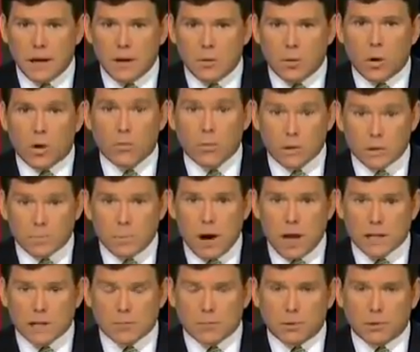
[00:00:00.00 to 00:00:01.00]
were
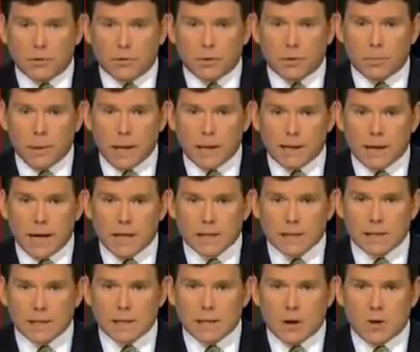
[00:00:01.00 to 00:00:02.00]
responsible for the
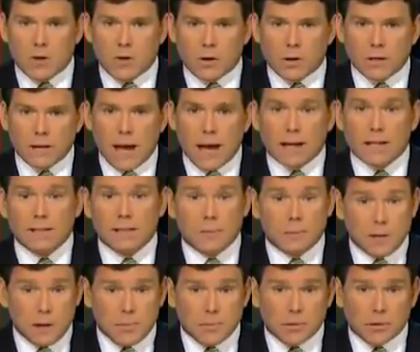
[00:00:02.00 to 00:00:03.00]
Benghazi terror attack
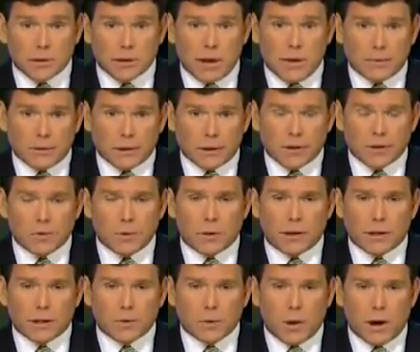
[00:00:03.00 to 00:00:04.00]
September 11,
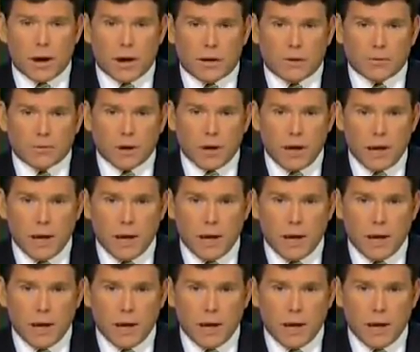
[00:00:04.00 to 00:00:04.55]
2012.